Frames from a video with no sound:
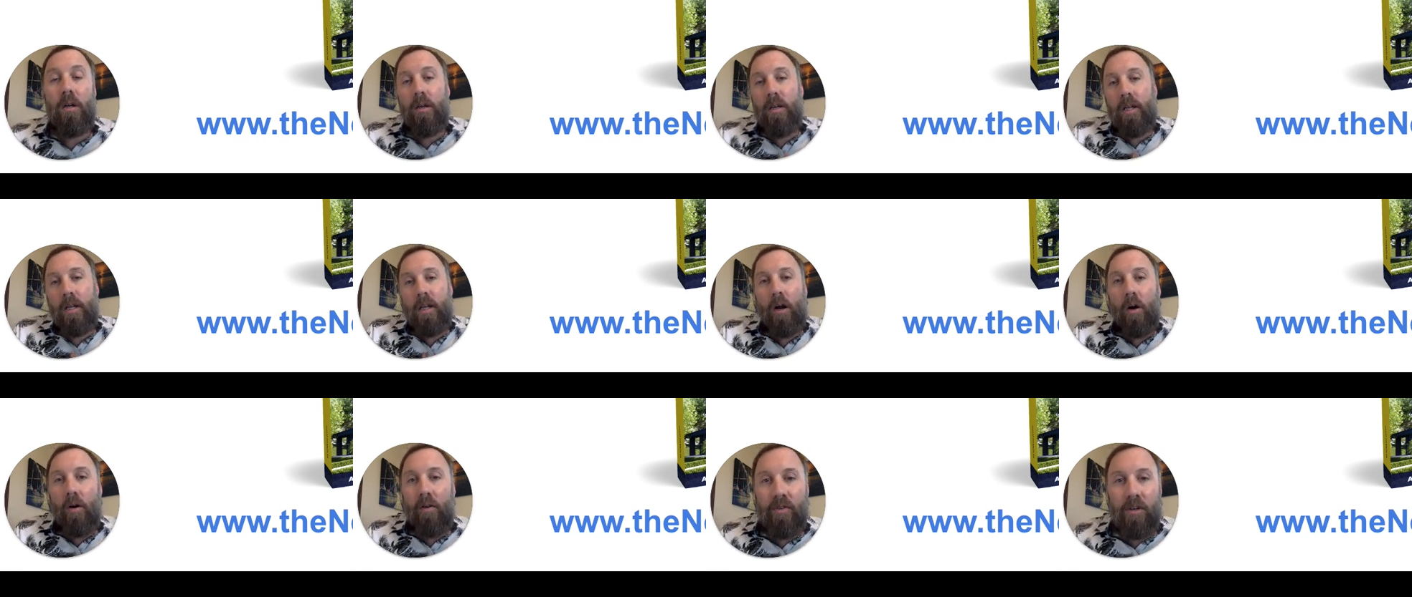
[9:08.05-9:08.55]

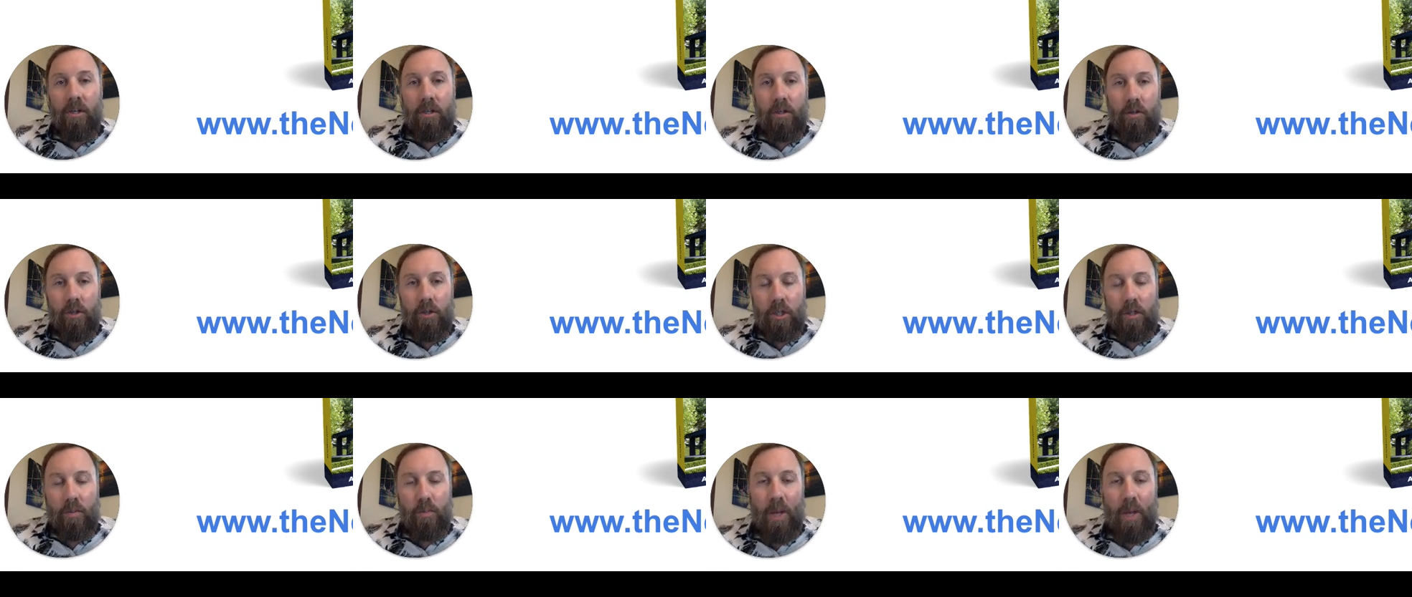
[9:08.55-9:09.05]
You know, if you
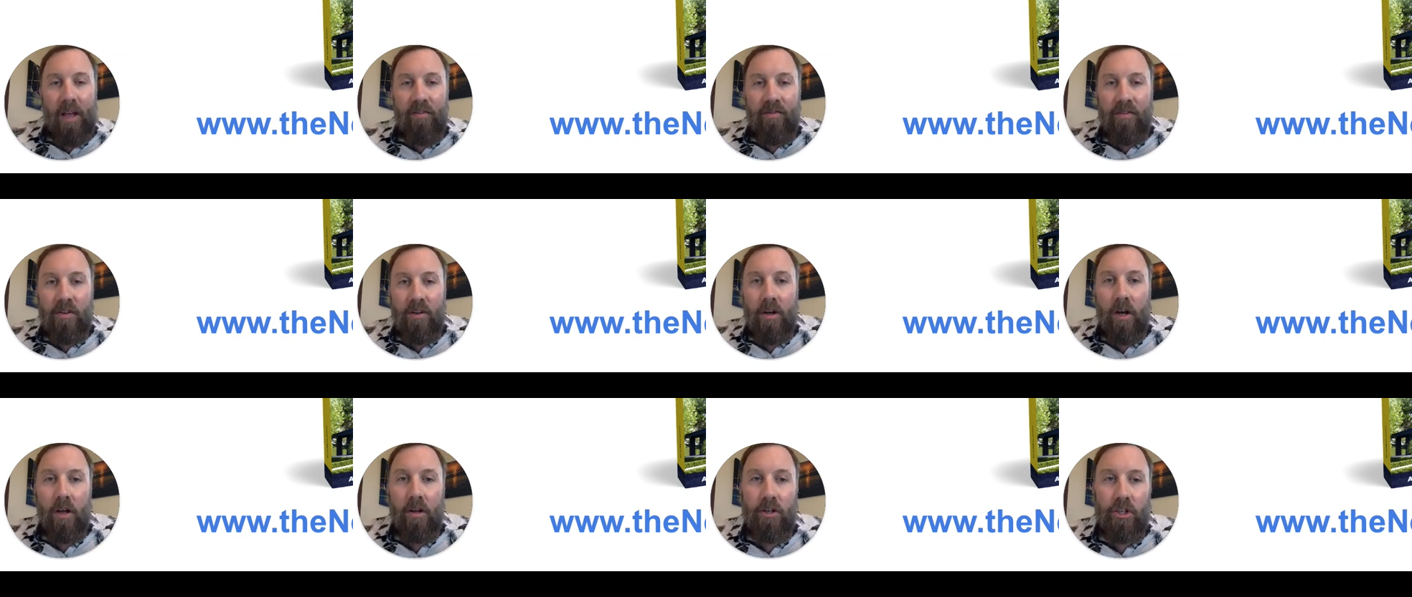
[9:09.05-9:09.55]
just pay a
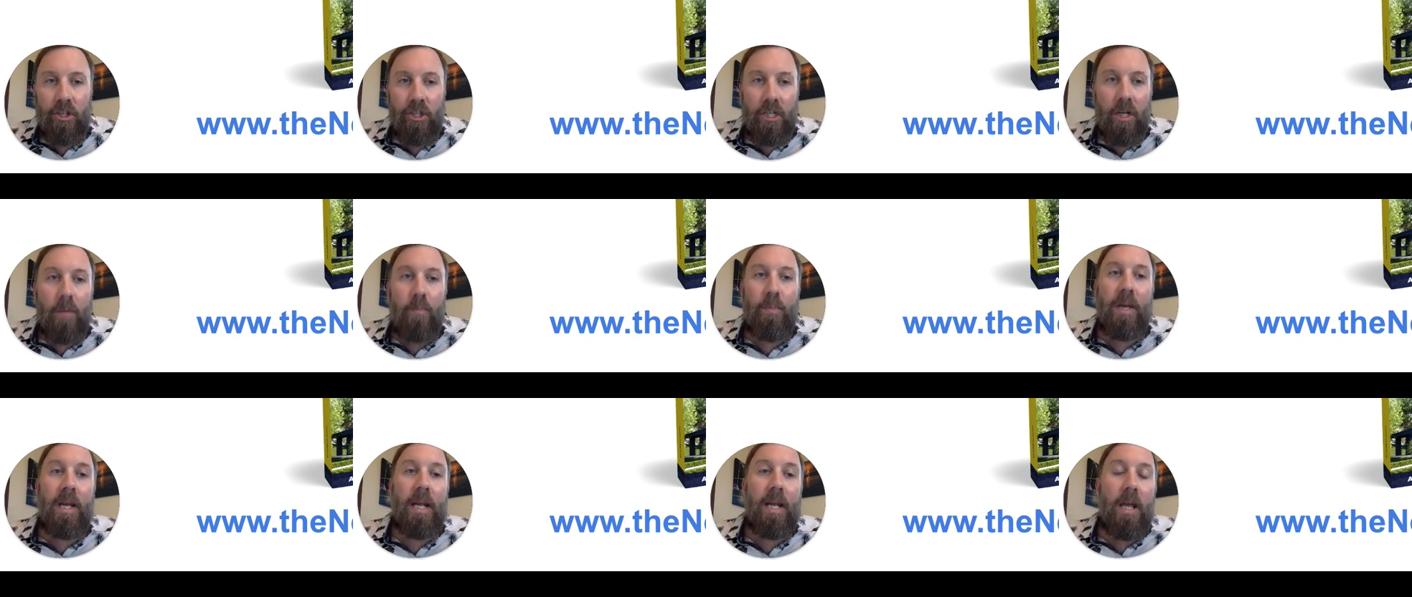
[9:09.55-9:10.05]
few dollars
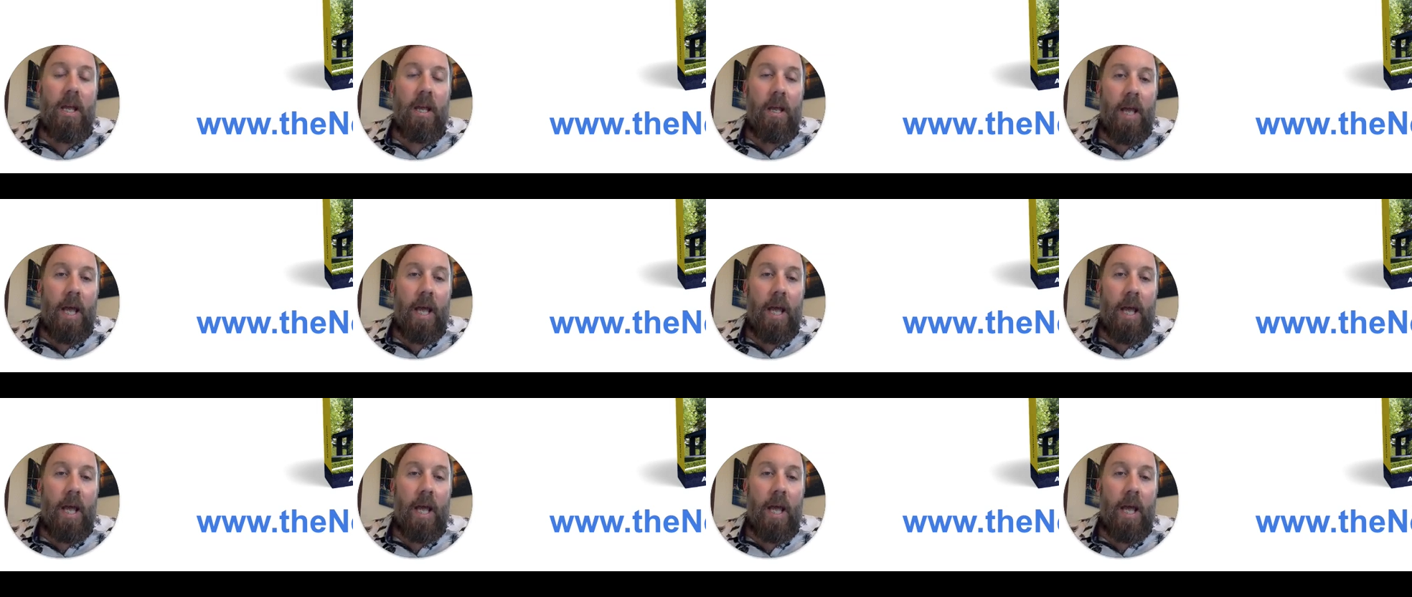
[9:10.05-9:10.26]
shipping,